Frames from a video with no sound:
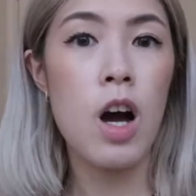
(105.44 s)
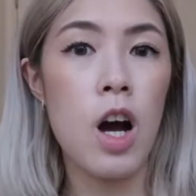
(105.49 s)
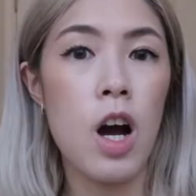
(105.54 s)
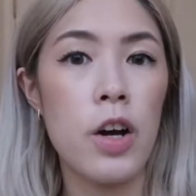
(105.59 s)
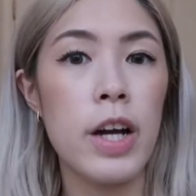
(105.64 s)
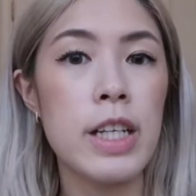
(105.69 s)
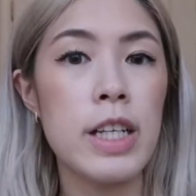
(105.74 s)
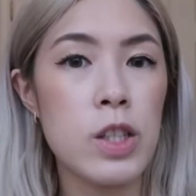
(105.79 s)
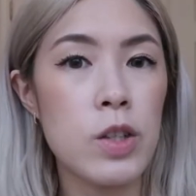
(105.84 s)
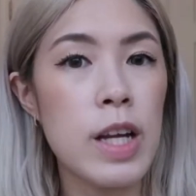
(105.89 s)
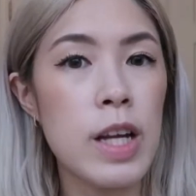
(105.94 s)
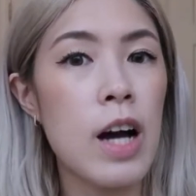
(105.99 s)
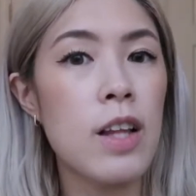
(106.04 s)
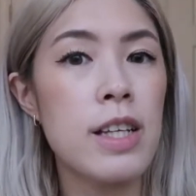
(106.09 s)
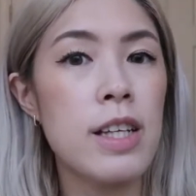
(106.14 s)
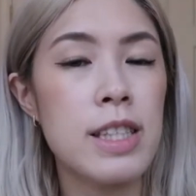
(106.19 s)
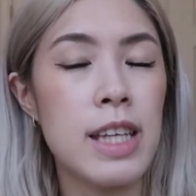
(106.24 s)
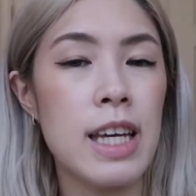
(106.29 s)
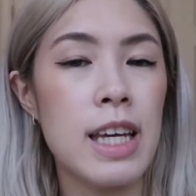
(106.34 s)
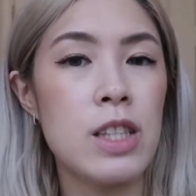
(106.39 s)
Alright, so now
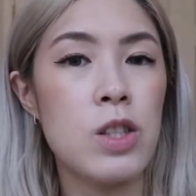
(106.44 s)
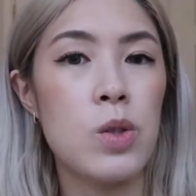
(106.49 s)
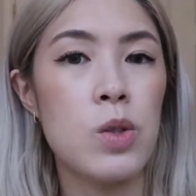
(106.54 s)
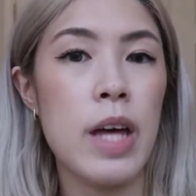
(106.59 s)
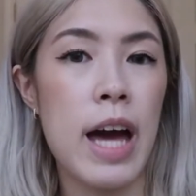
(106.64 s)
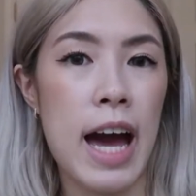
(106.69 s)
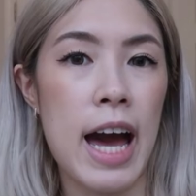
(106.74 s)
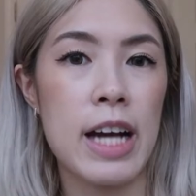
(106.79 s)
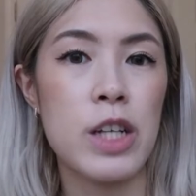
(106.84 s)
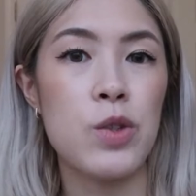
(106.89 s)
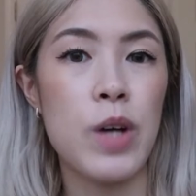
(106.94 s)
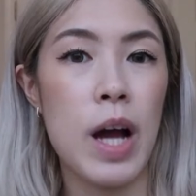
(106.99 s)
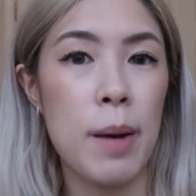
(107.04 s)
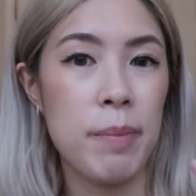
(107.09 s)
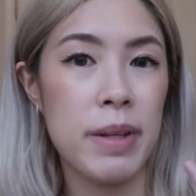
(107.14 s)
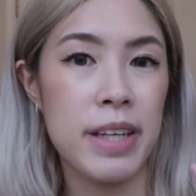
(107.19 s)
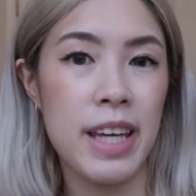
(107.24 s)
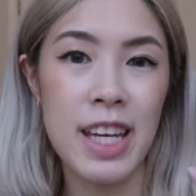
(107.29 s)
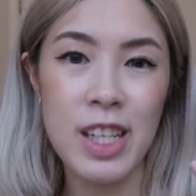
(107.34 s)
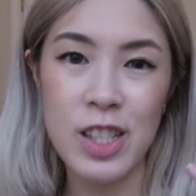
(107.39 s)
let's get into the actual
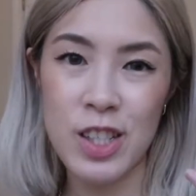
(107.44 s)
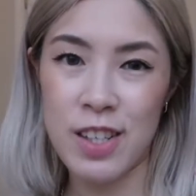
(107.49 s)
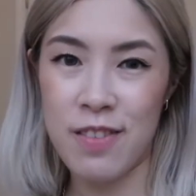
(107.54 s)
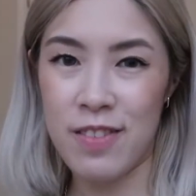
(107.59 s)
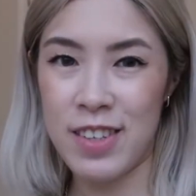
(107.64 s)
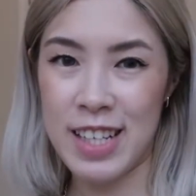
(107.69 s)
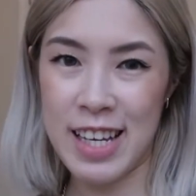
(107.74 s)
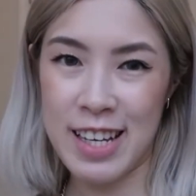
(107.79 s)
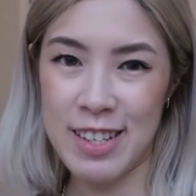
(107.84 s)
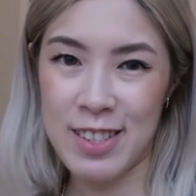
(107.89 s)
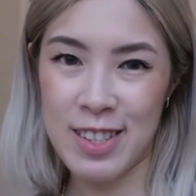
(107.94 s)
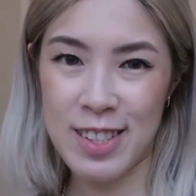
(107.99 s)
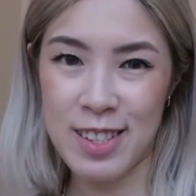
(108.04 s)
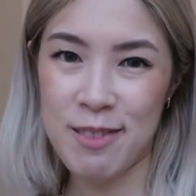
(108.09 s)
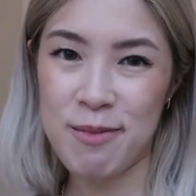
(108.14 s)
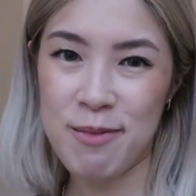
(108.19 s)
application of the nails.